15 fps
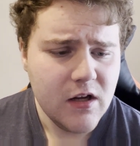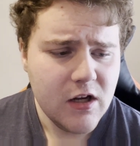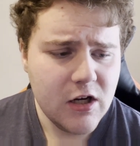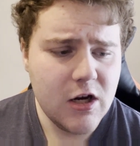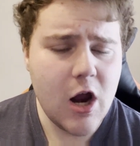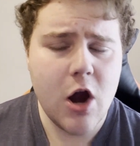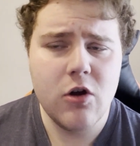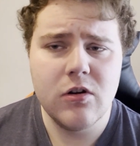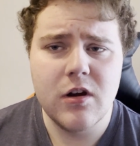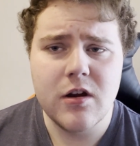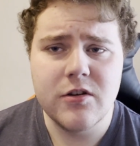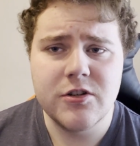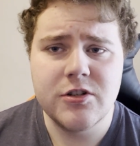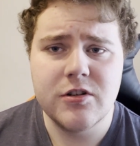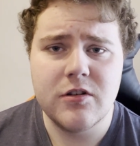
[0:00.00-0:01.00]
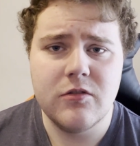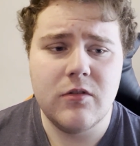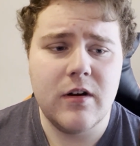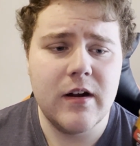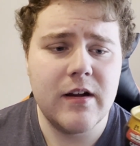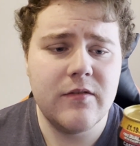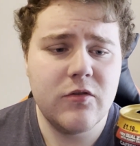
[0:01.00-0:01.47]
low sugar
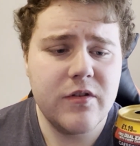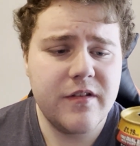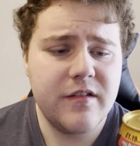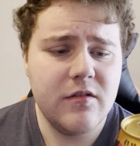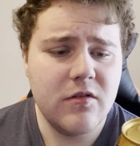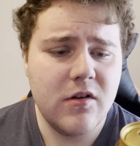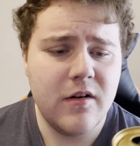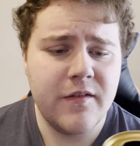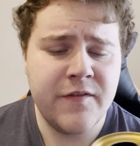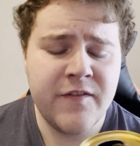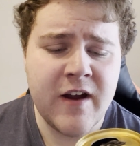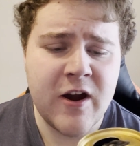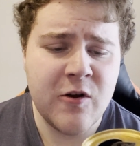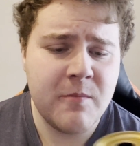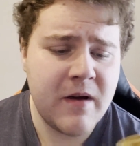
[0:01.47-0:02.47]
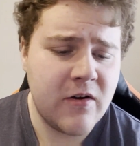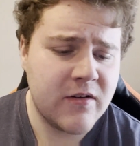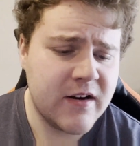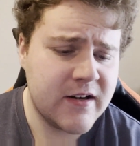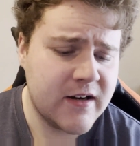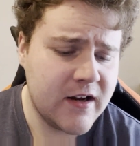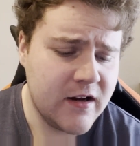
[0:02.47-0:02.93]
either. It's still got a fair amount
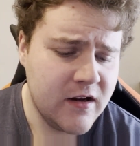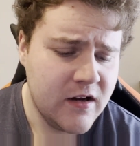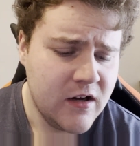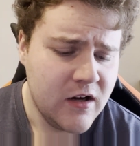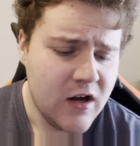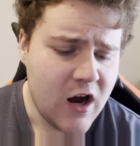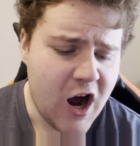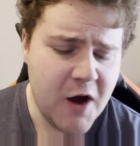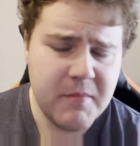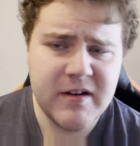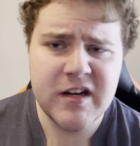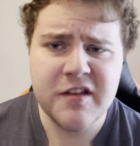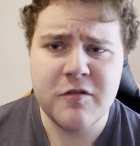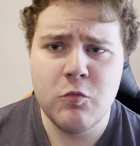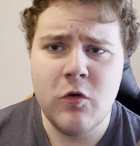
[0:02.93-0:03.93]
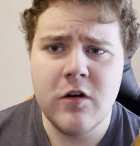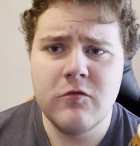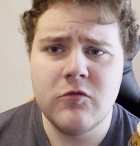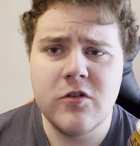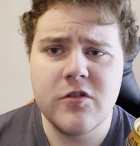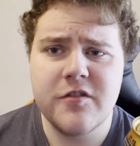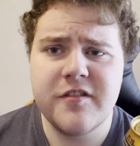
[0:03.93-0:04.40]
in there. I mean, there's one
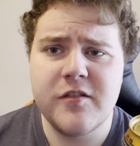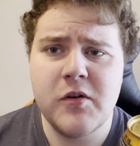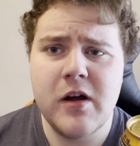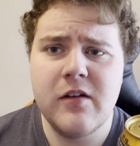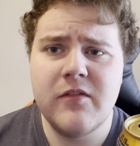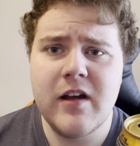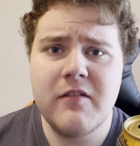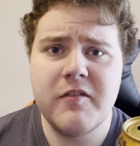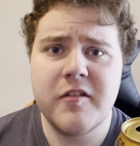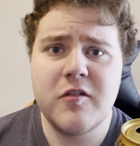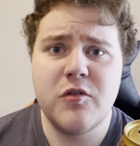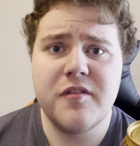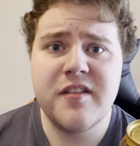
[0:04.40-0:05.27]
Rockstar out there that's got